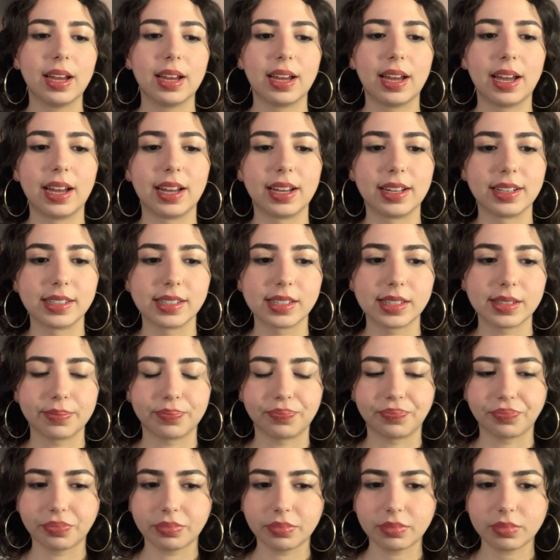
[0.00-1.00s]
And
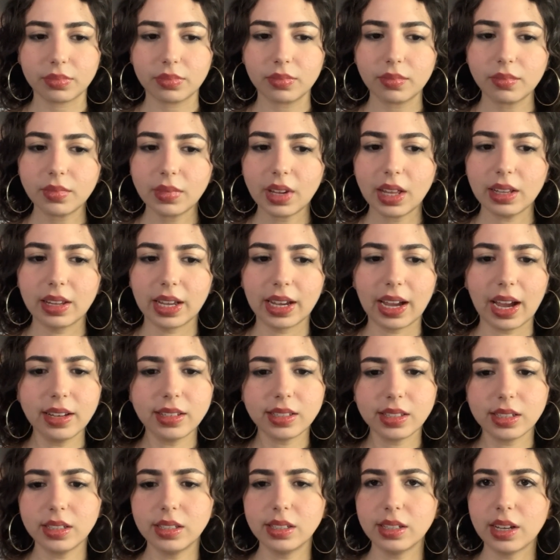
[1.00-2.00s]
like I
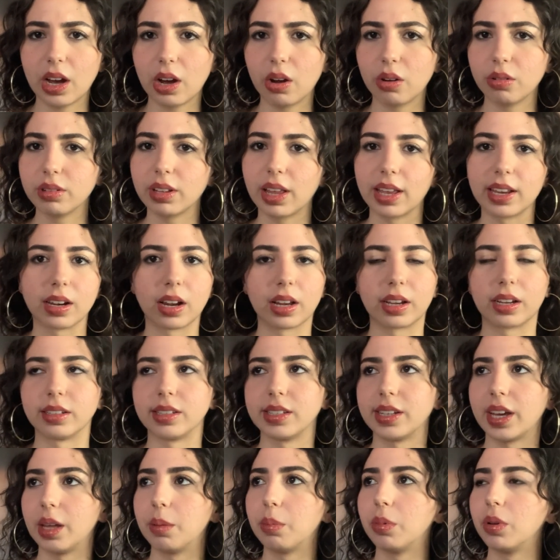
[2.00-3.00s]
sit down at like a
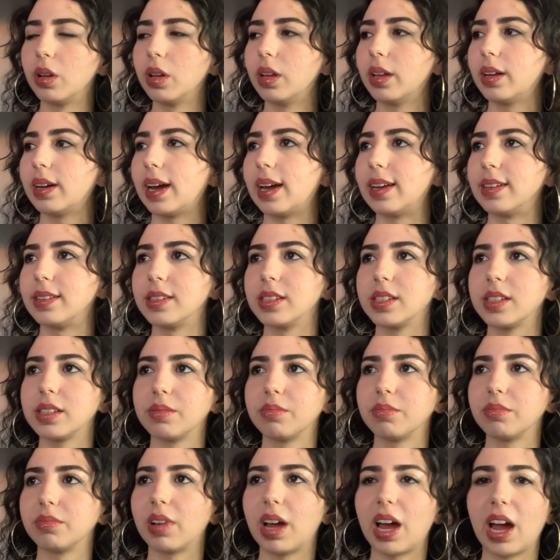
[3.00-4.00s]
table and
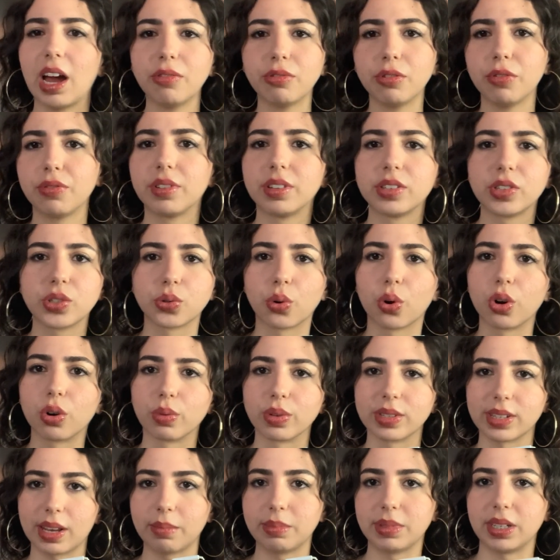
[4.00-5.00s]
half of the store
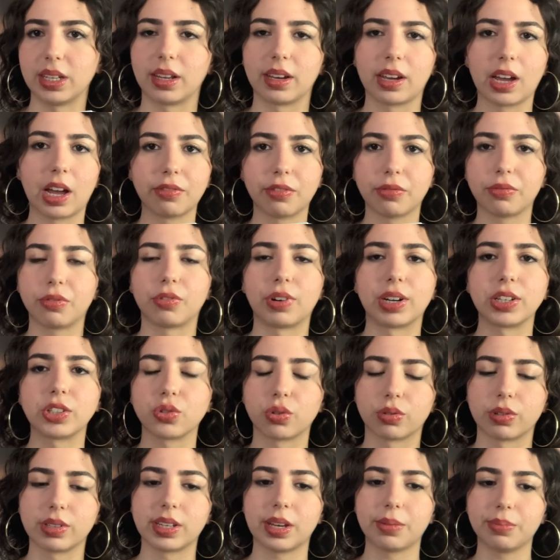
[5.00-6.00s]
was empty, like half of the
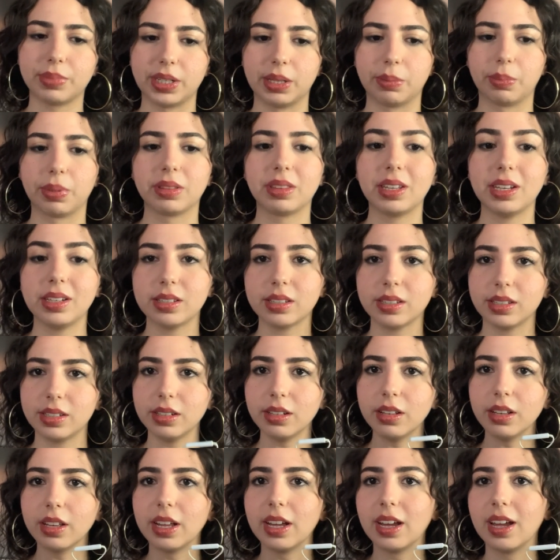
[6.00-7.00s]
restaurant was empty, but
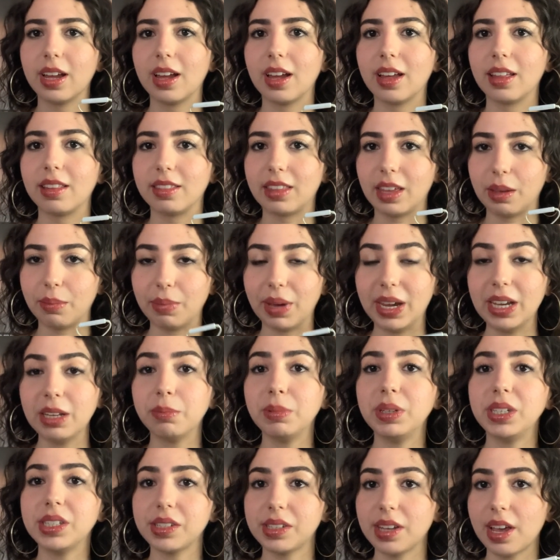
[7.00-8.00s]
they made
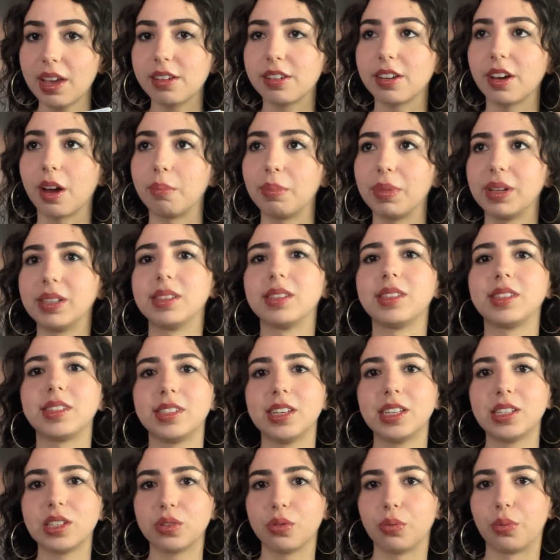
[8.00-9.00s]
me stand up and
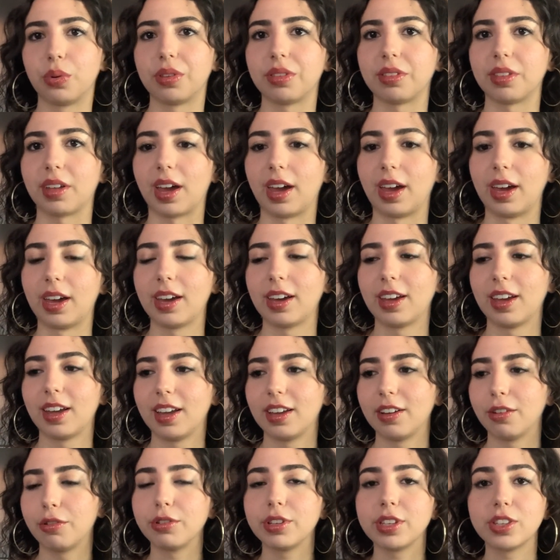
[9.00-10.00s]
sit with like
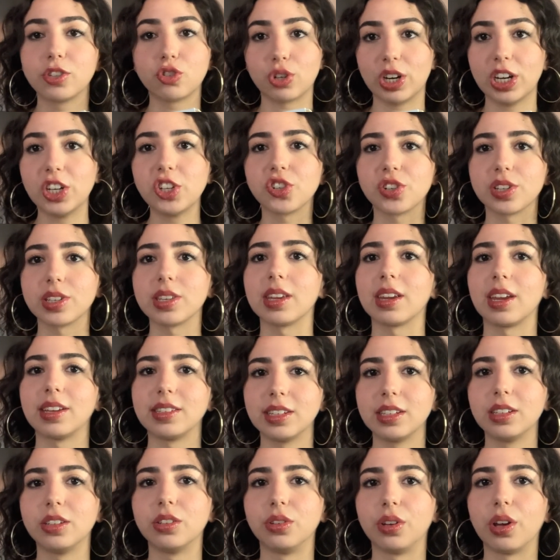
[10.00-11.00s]
strangers that I
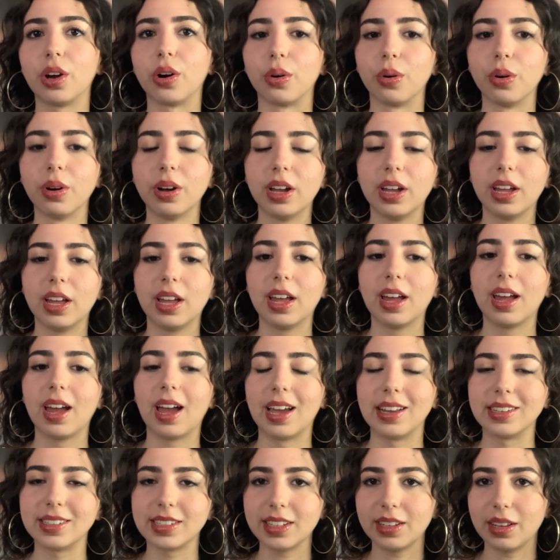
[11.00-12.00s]
didn't know,
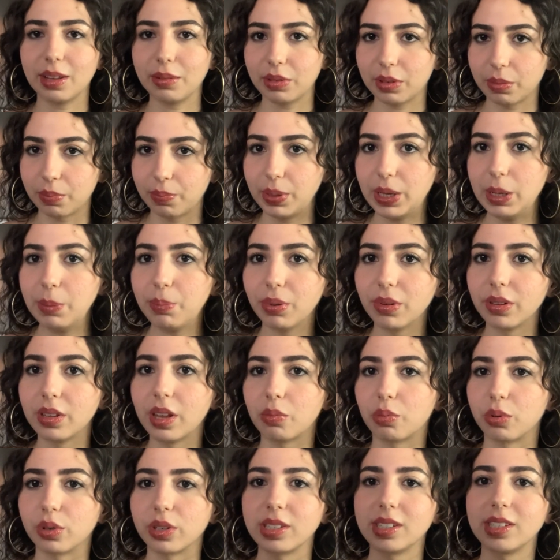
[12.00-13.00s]
and the people
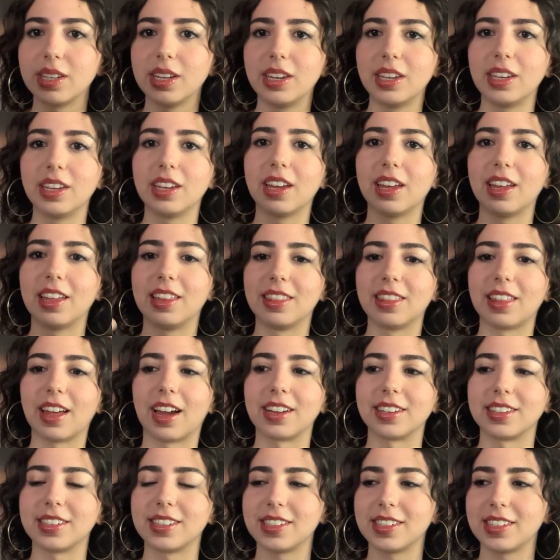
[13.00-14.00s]
that were sitting in
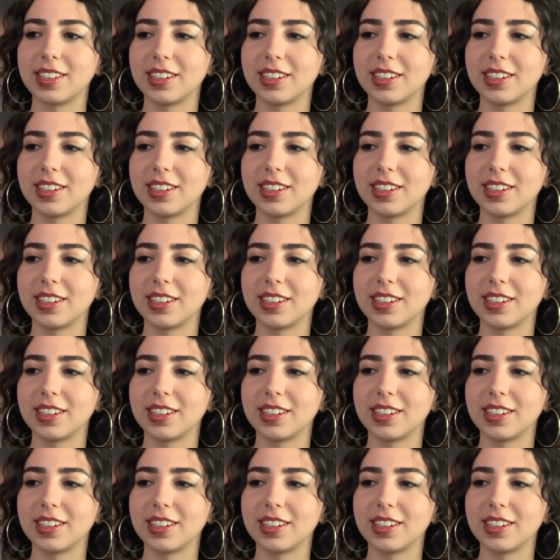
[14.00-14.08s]
that